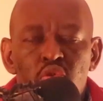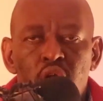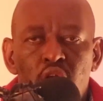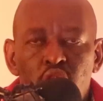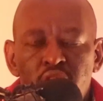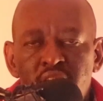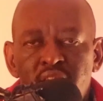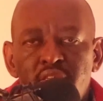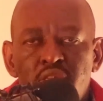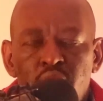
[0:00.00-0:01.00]
your
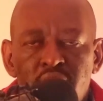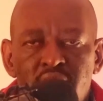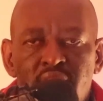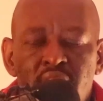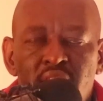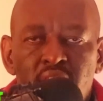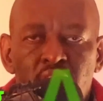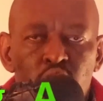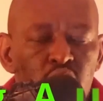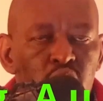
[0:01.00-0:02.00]
audience when starting a
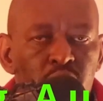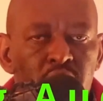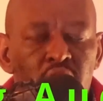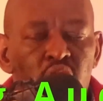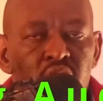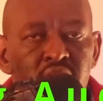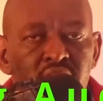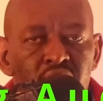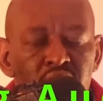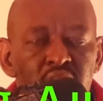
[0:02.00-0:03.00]
YouTube channel is
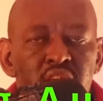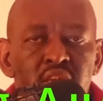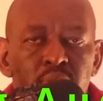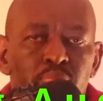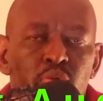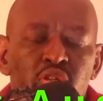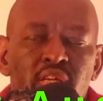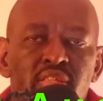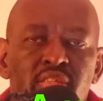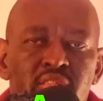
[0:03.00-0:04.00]
a very
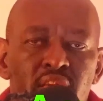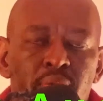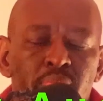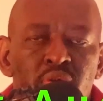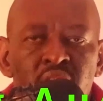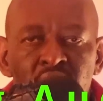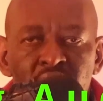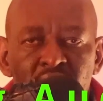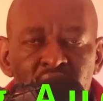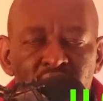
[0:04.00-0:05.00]
important step.
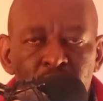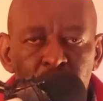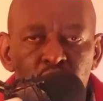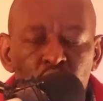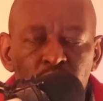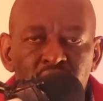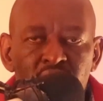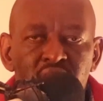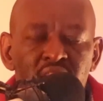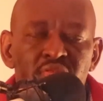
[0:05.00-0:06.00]
And the main
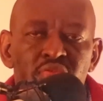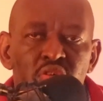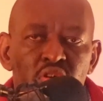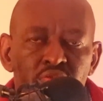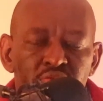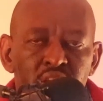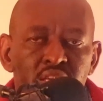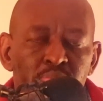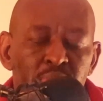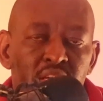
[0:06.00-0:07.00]
objective of
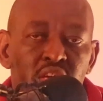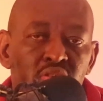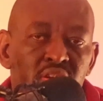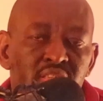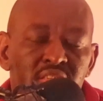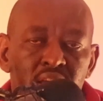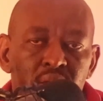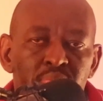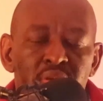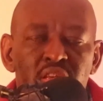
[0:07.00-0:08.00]
this particular
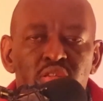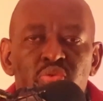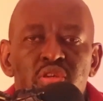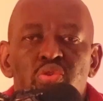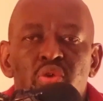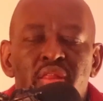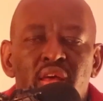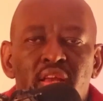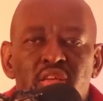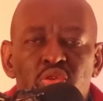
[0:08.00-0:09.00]
step is to ensure
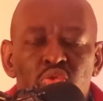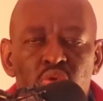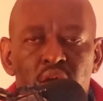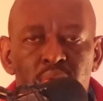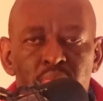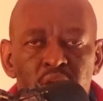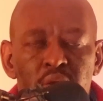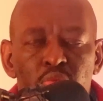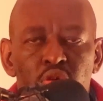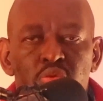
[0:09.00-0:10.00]
that you can be
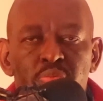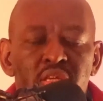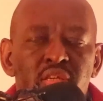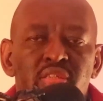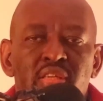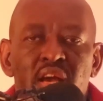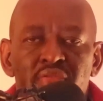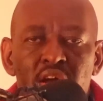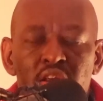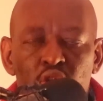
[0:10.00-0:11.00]
able to be
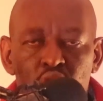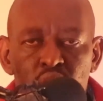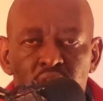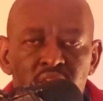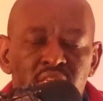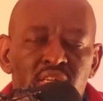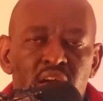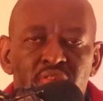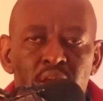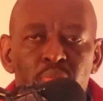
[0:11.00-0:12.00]
discovered, or you are
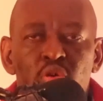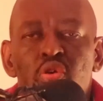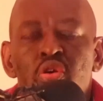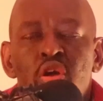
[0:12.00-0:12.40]
discoverable,